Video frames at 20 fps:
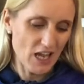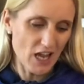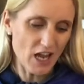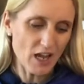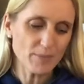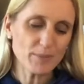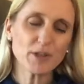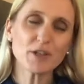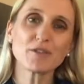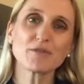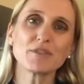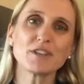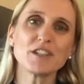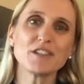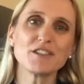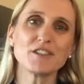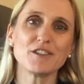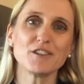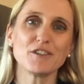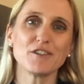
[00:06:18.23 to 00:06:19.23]
I'm going to read
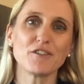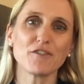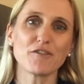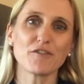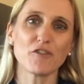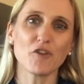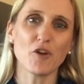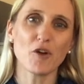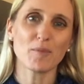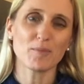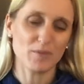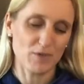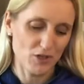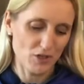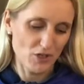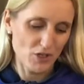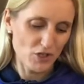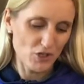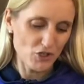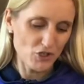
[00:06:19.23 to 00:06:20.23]
to you from
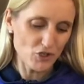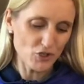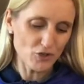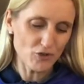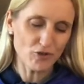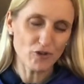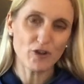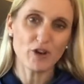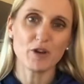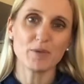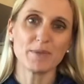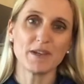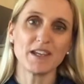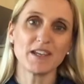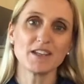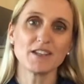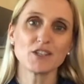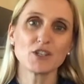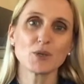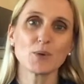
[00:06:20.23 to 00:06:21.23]
Deuteronomy
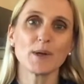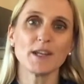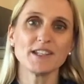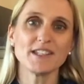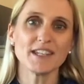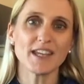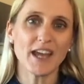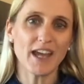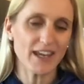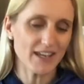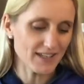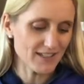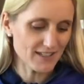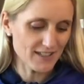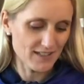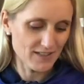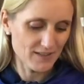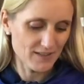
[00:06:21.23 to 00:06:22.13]
28.